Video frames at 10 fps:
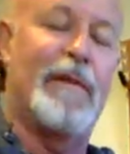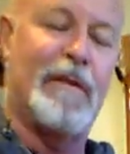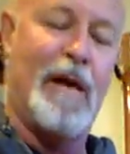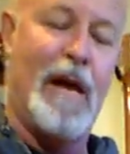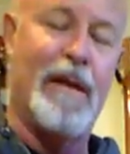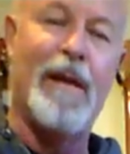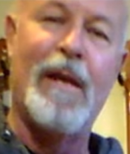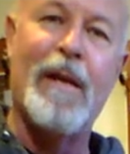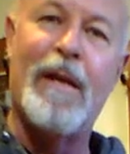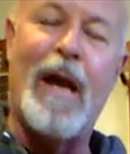It's not.
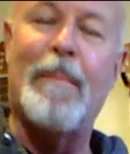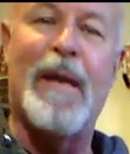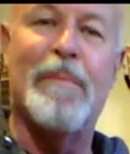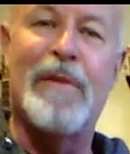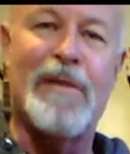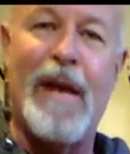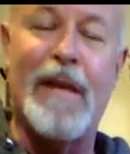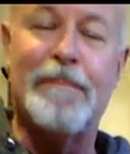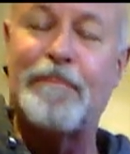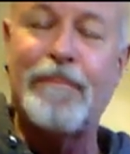I made a mistake.
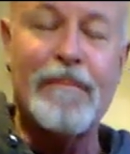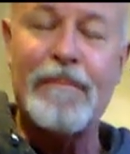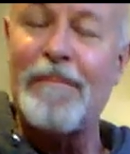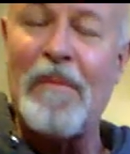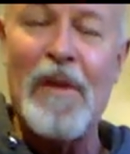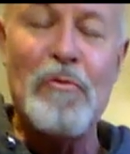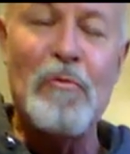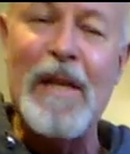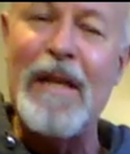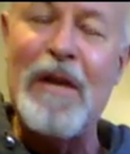It's
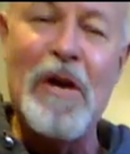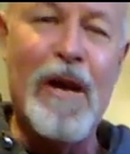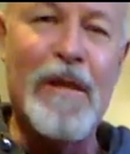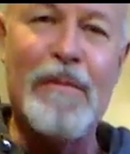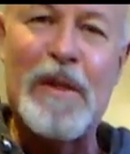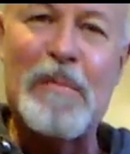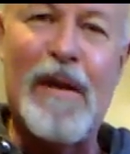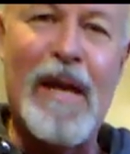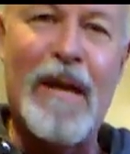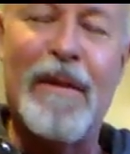really hard to
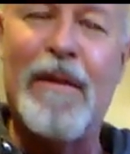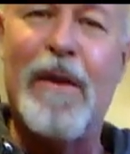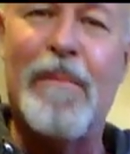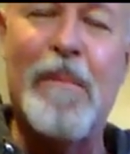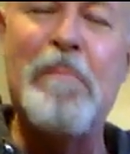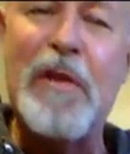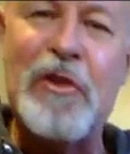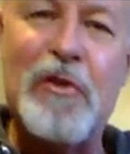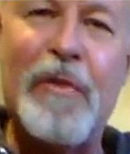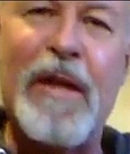explain the
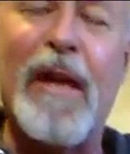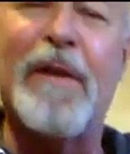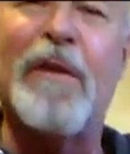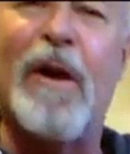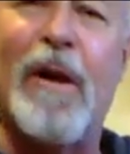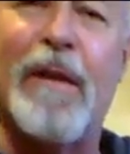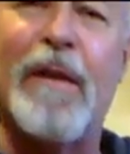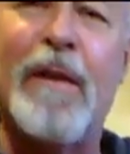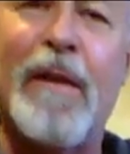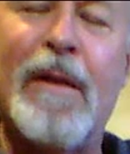mystery and art
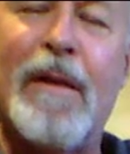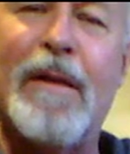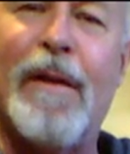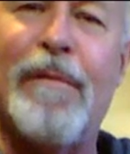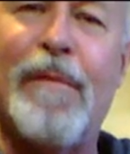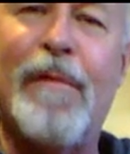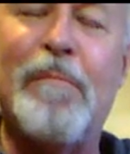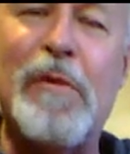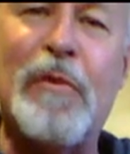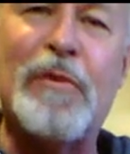of
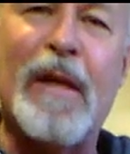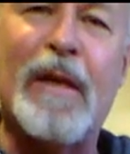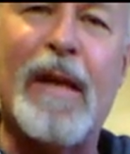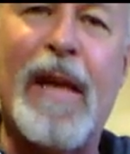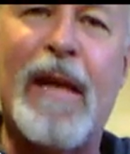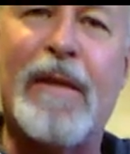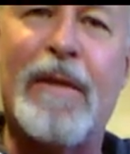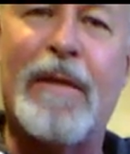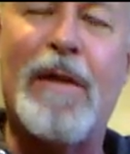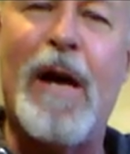music and
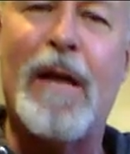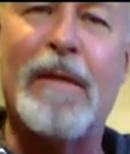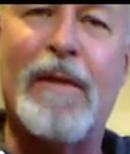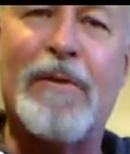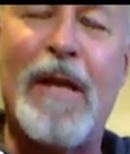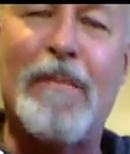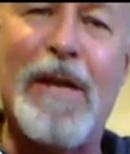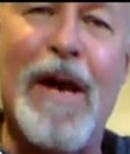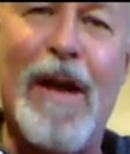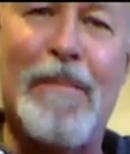talk at the same
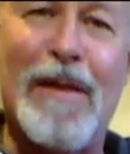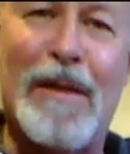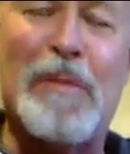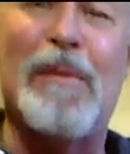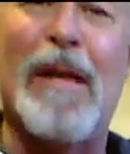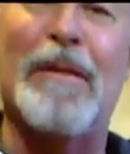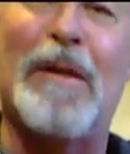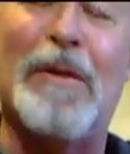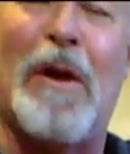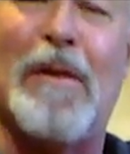time and explain the
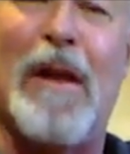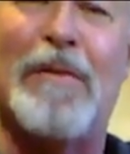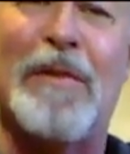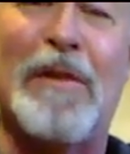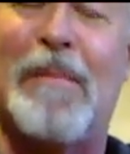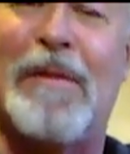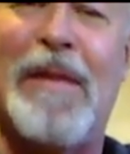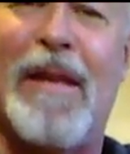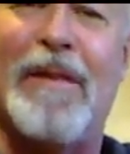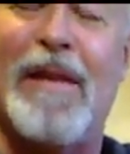guitar ladder system. It's
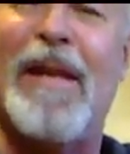not easy.